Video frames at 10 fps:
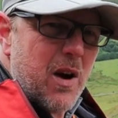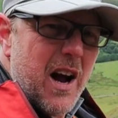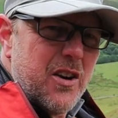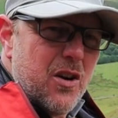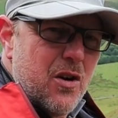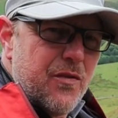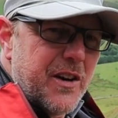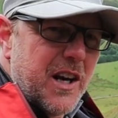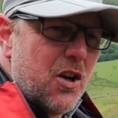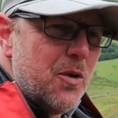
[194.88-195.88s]
brand new
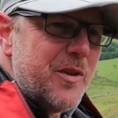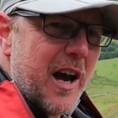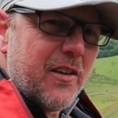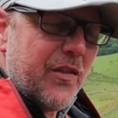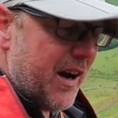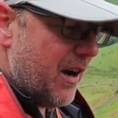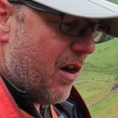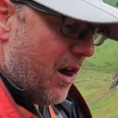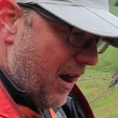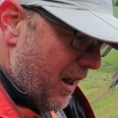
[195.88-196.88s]
funny Loupedeck thing
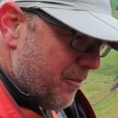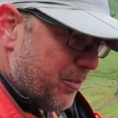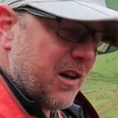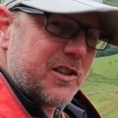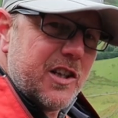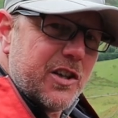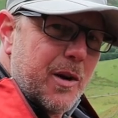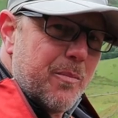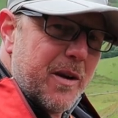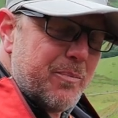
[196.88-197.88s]
plugged into
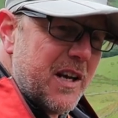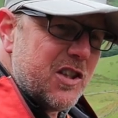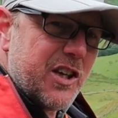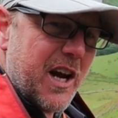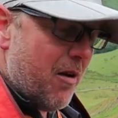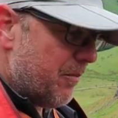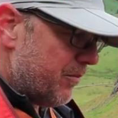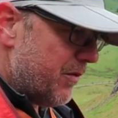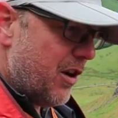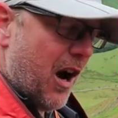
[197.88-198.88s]
the PC.
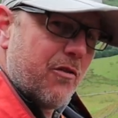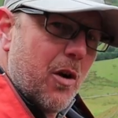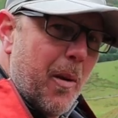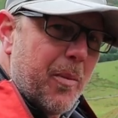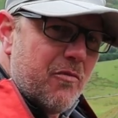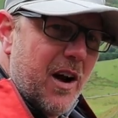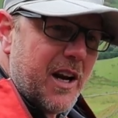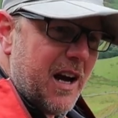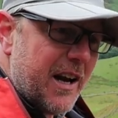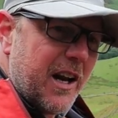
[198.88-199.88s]
Lightroom up and
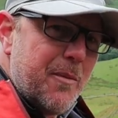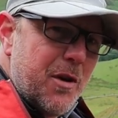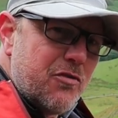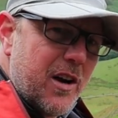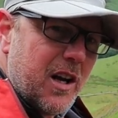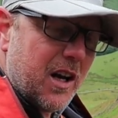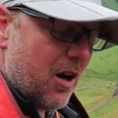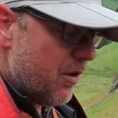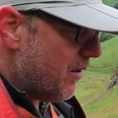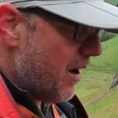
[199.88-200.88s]
ready, and an image ready to
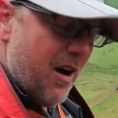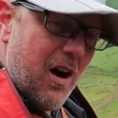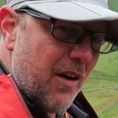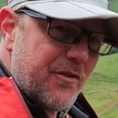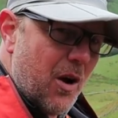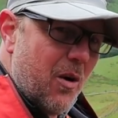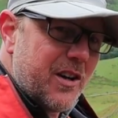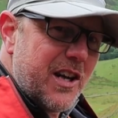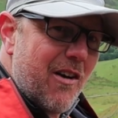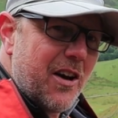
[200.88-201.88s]
go. I have no
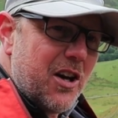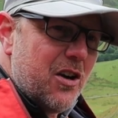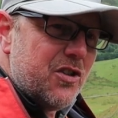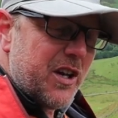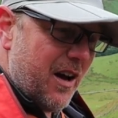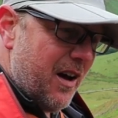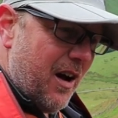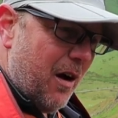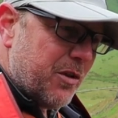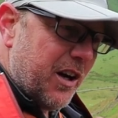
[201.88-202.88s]
idea how to use it.
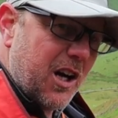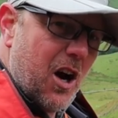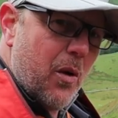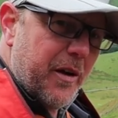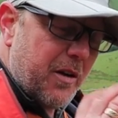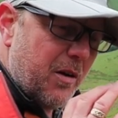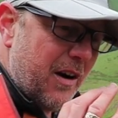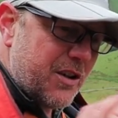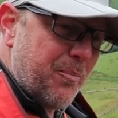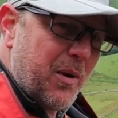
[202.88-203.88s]
I'm going to
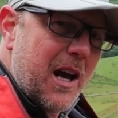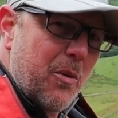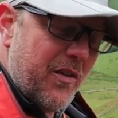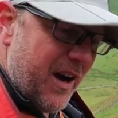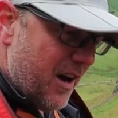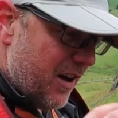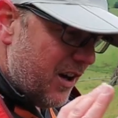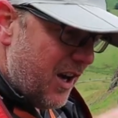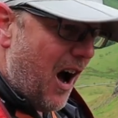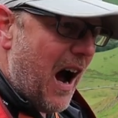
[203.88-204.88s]
actually play with it
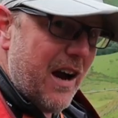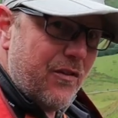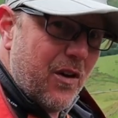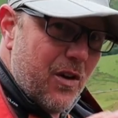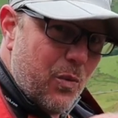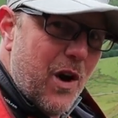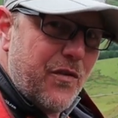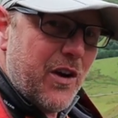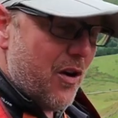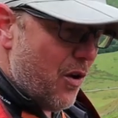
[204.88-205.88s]
live
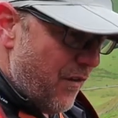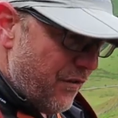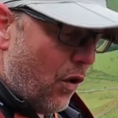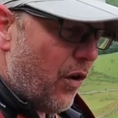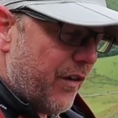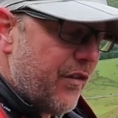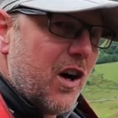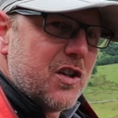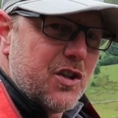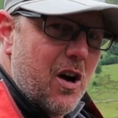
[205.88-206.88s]
with you for the
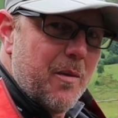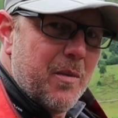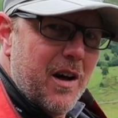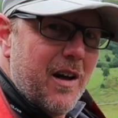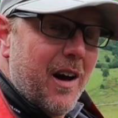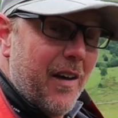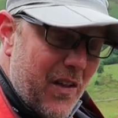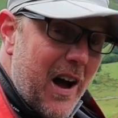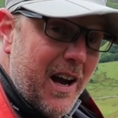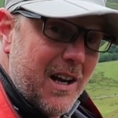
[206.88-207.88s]
first time,
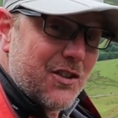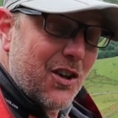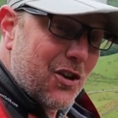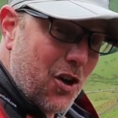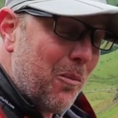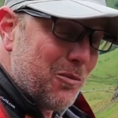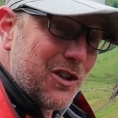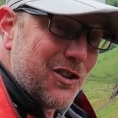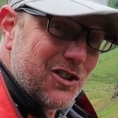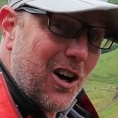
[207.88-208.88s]
and that is
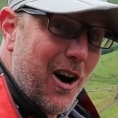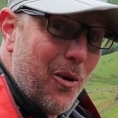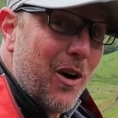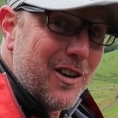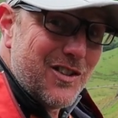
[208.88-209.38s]
Compton style,